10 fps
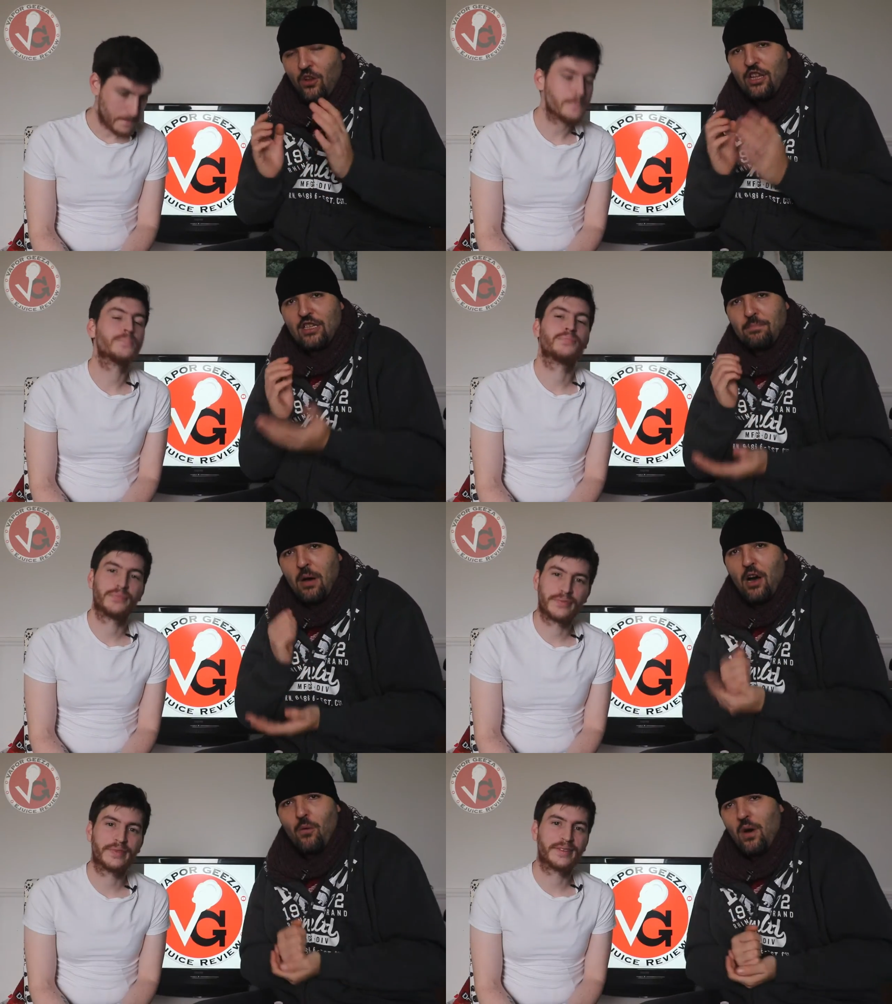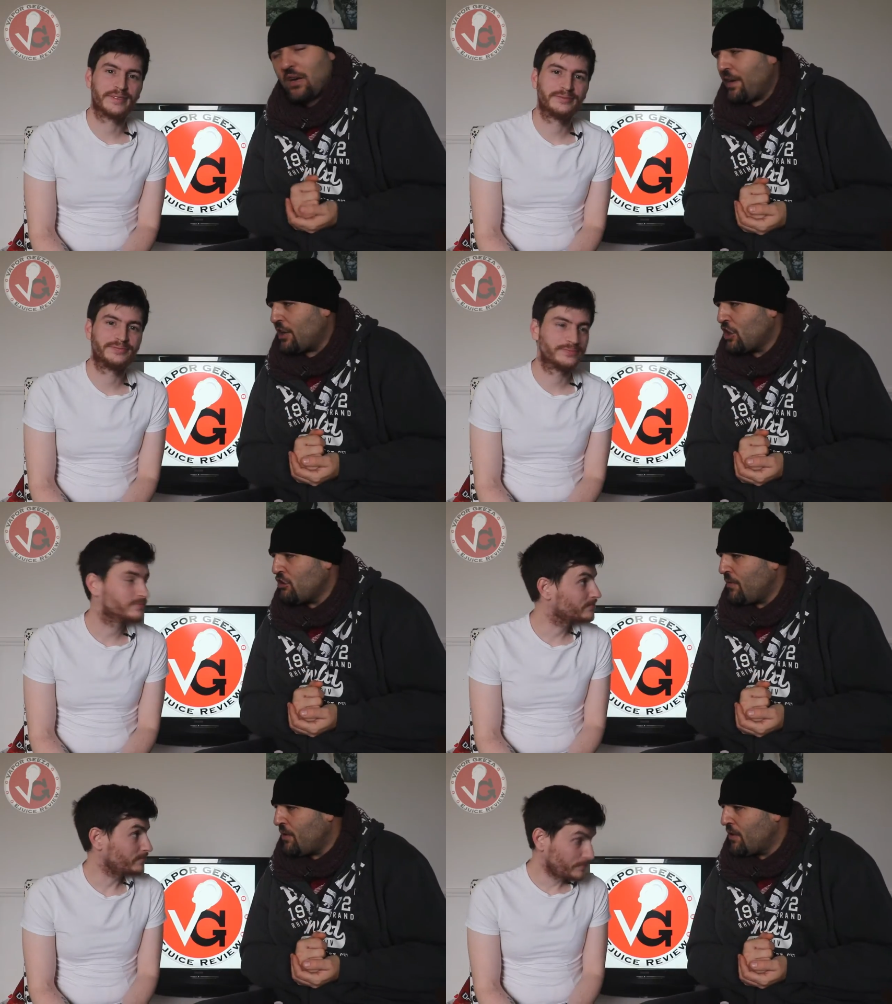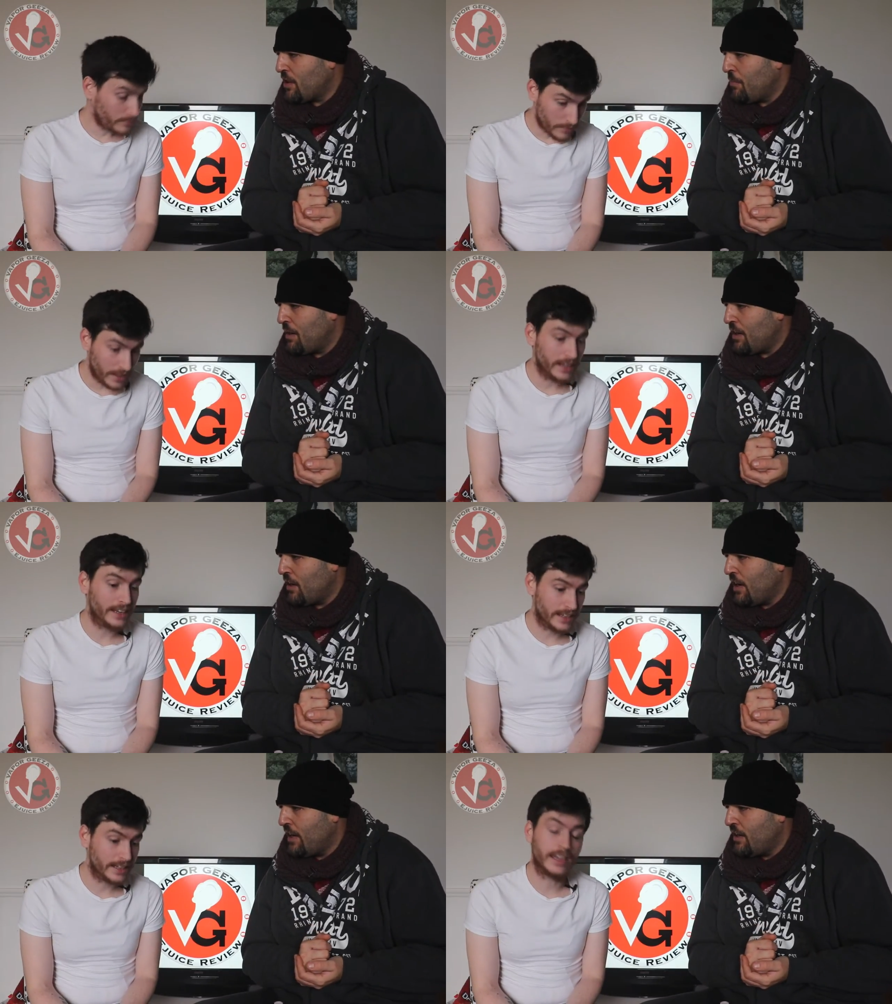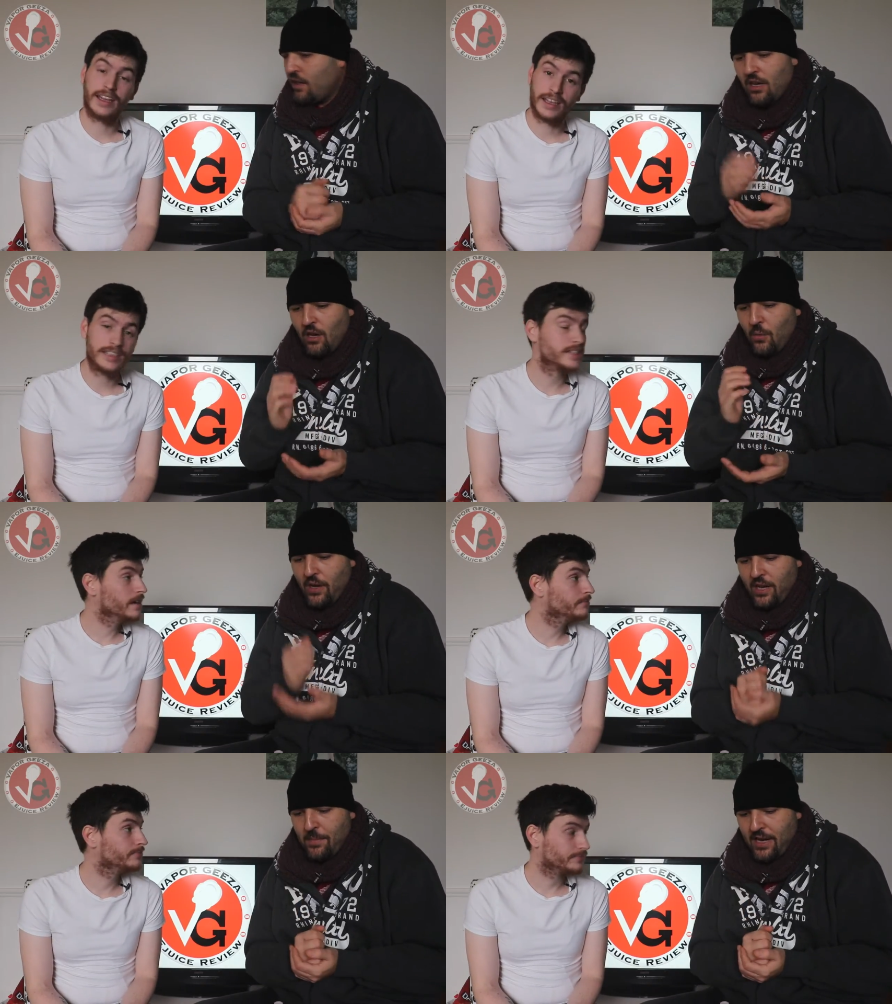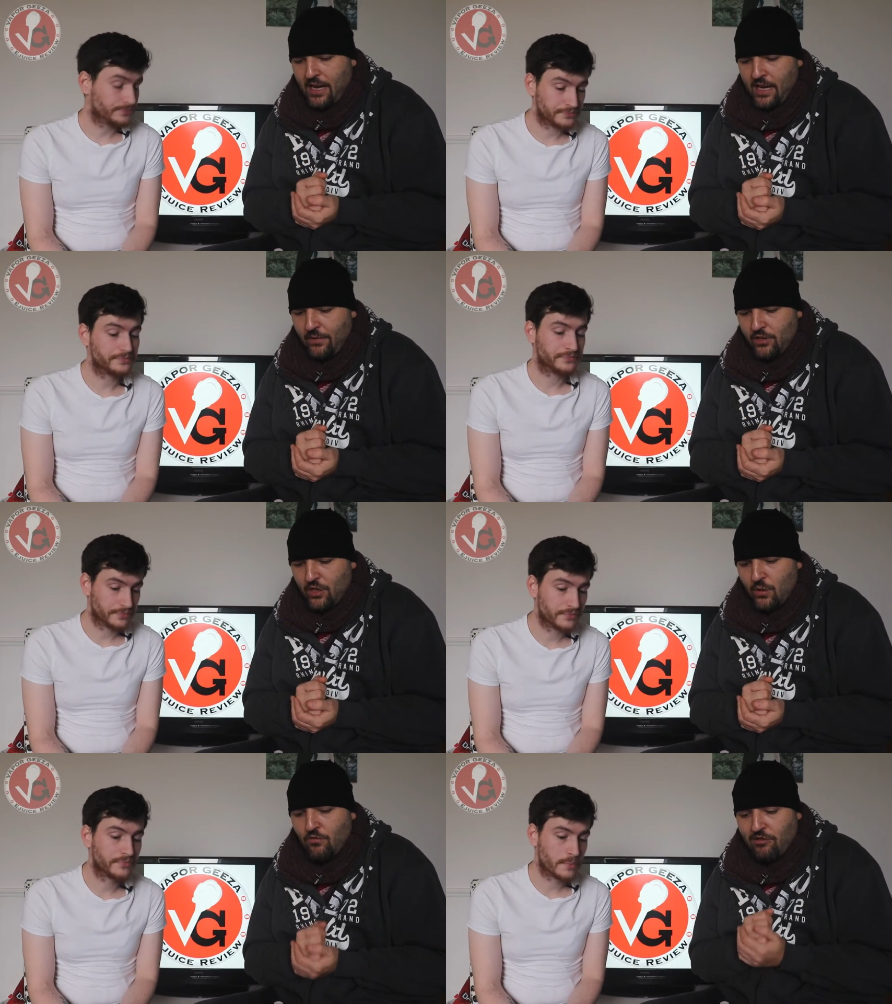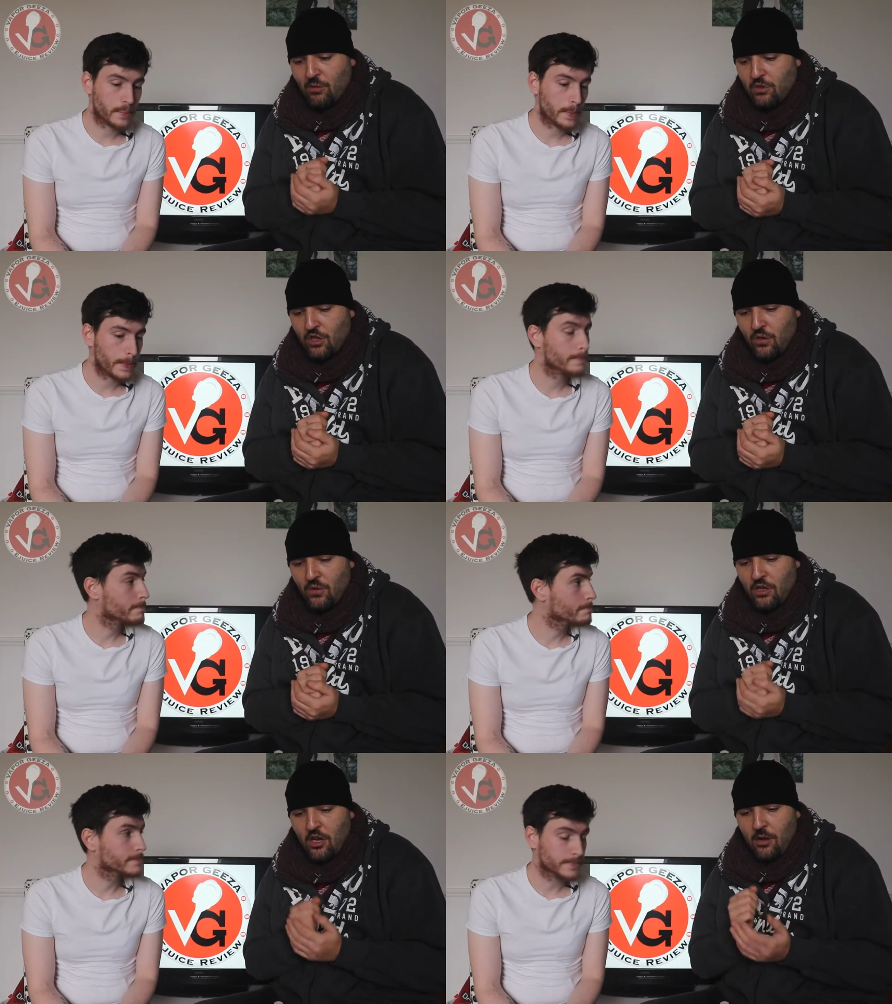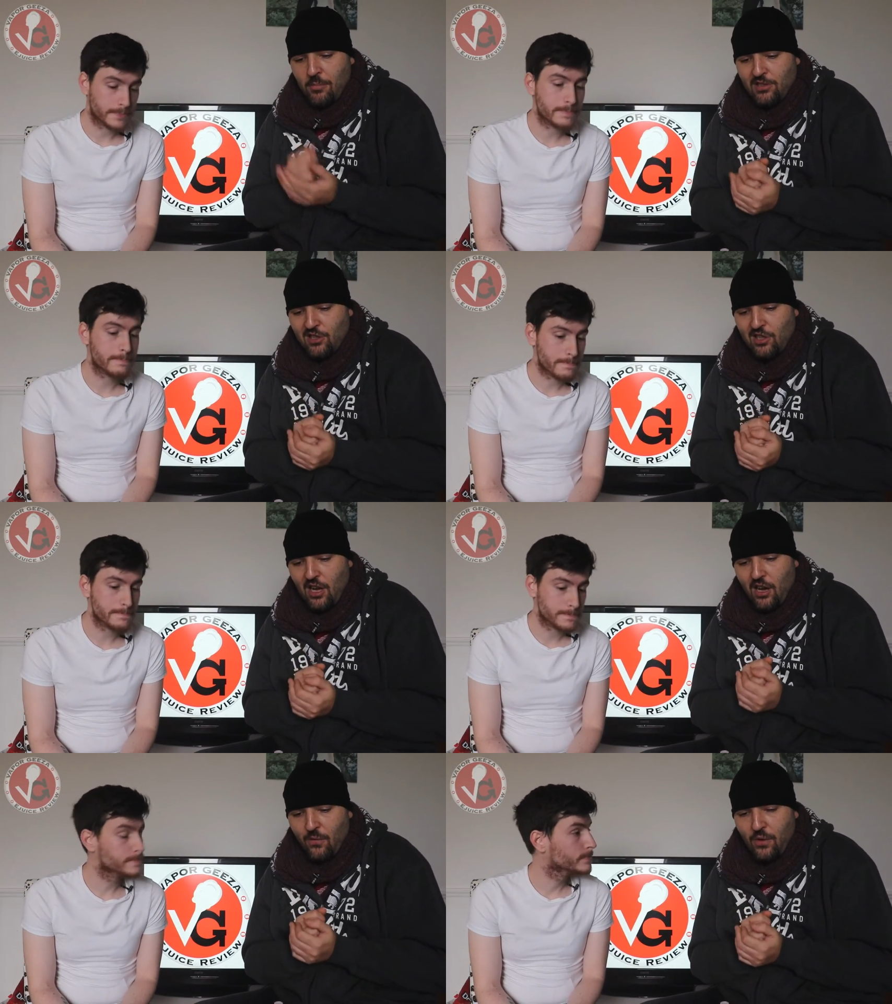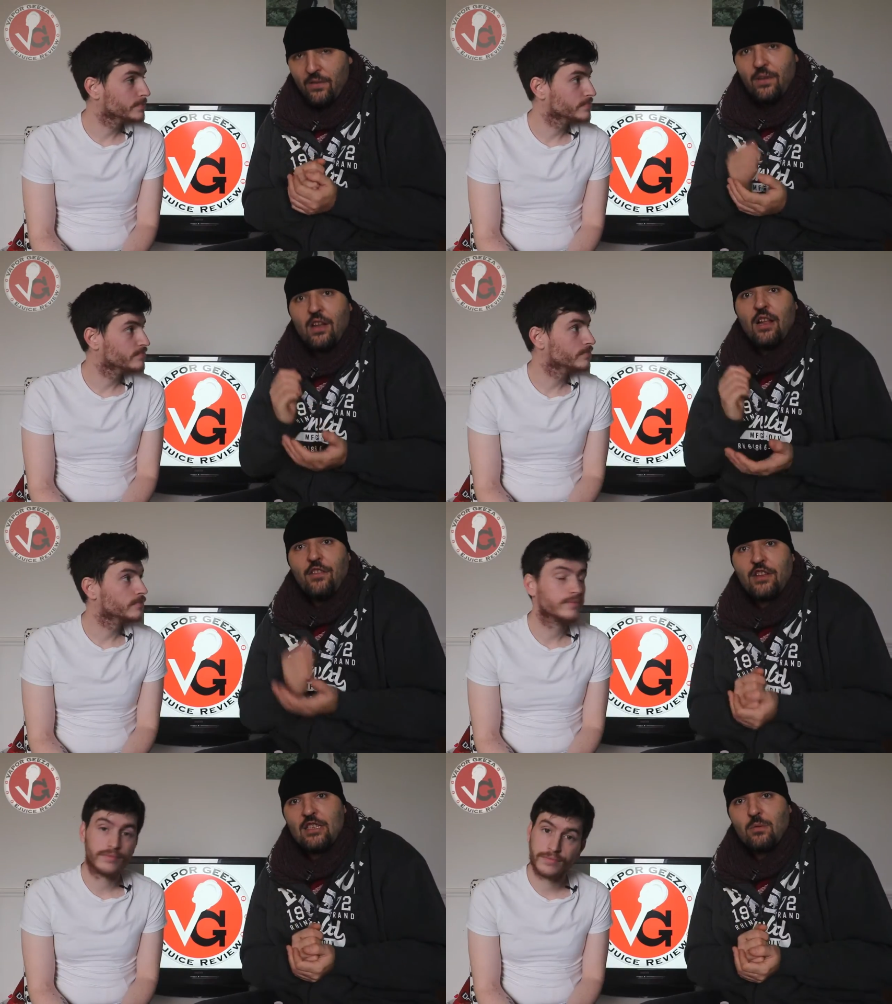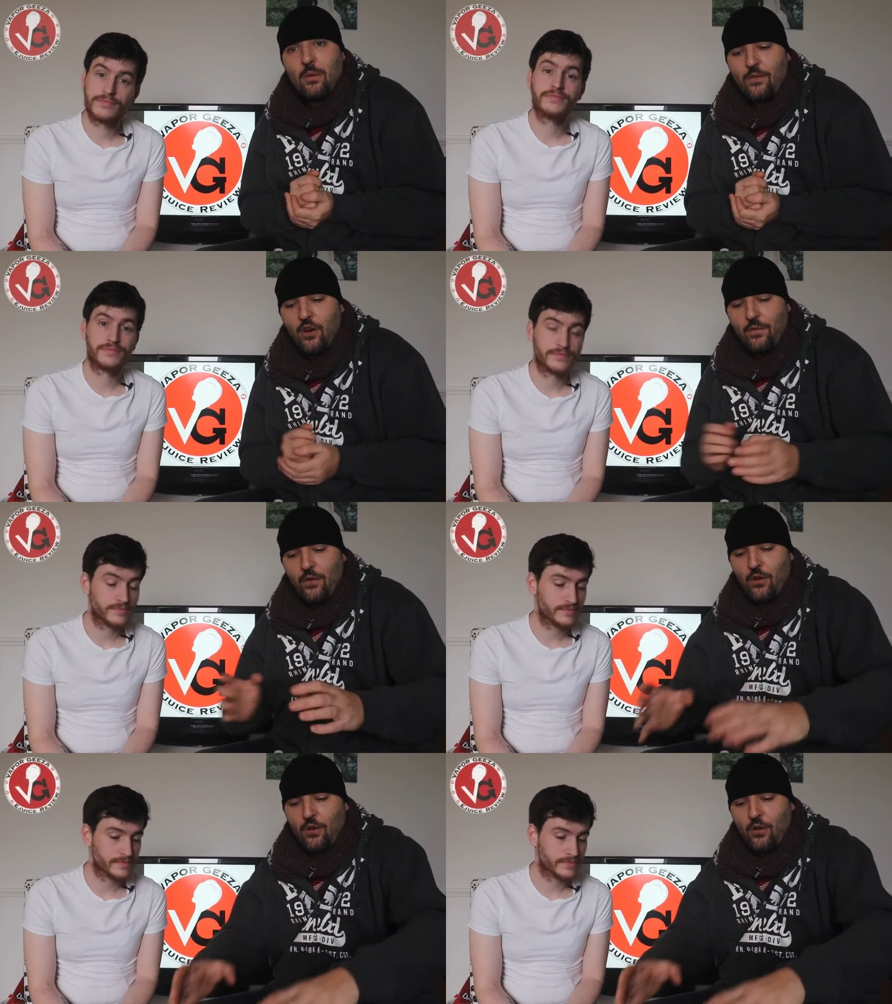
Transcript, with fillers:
Speaker 1: This is part one of our juice review of the complete line. It is, yeah. We're going to be getting the other two real soon. But to start off with, this is what we've got for